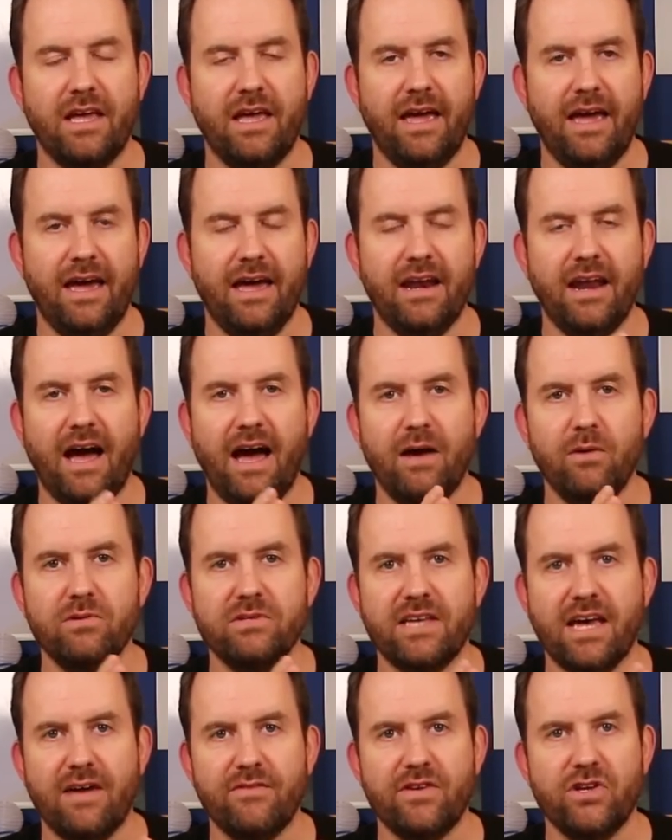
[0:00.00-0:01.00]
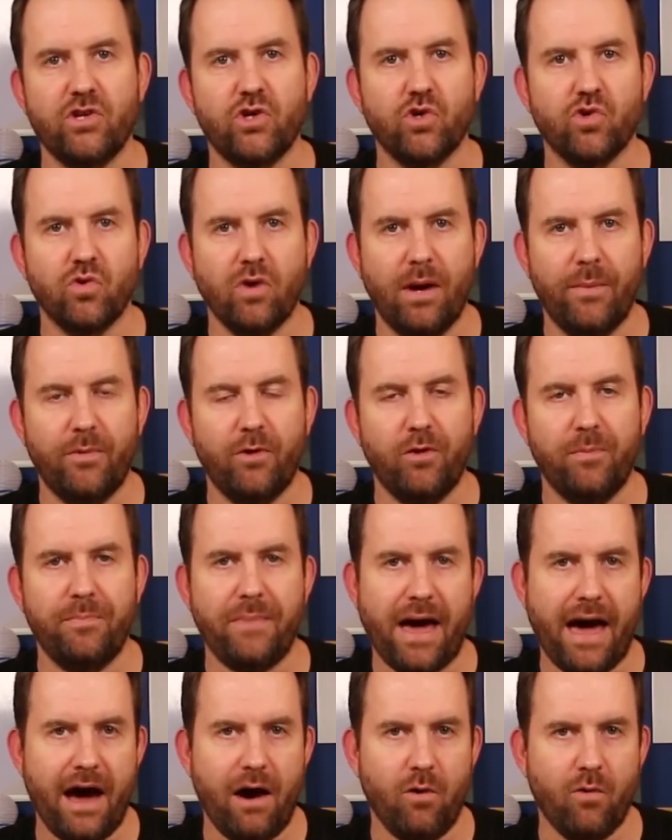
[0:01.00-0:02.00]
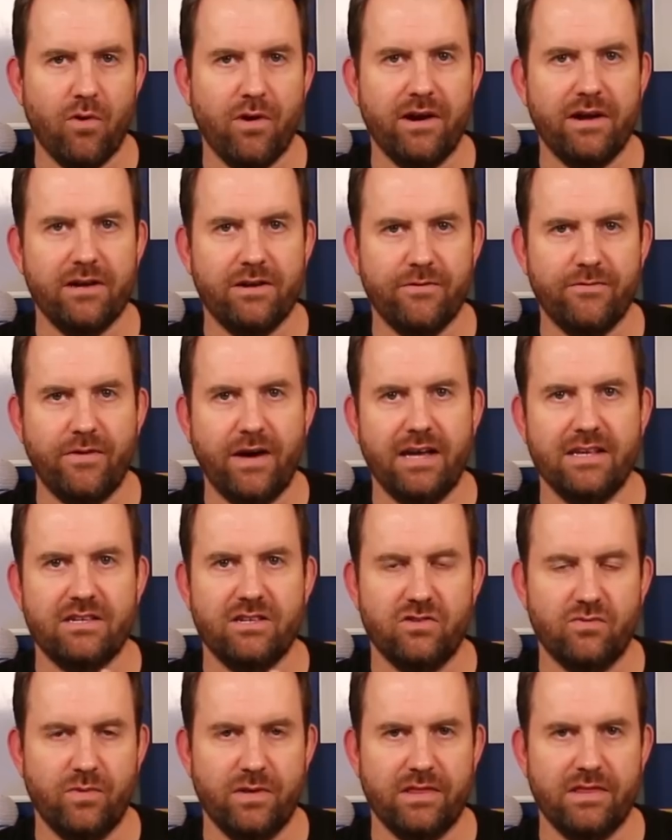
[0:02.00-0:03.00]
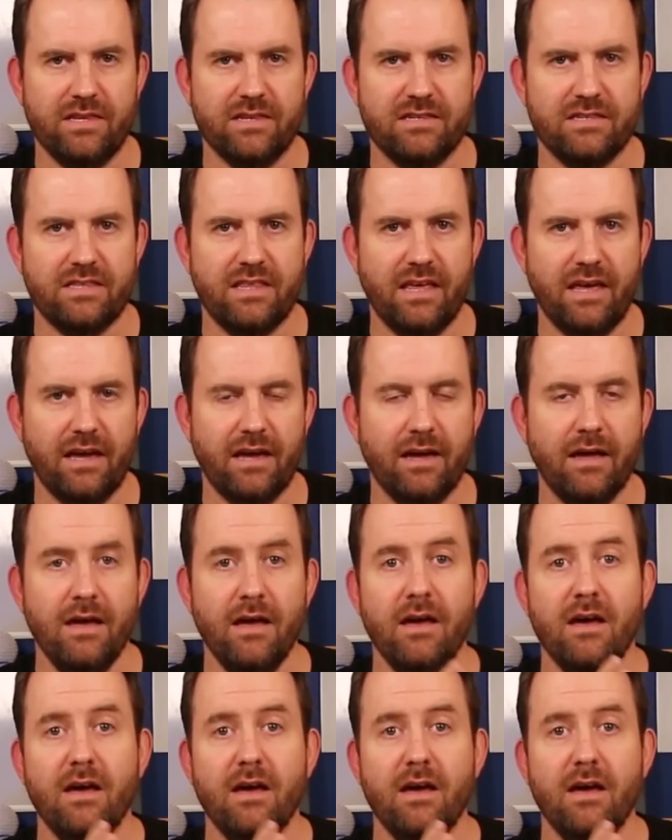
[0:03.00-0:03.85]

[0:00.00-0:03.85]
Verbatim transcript: and I was having trouble powering devices with this thing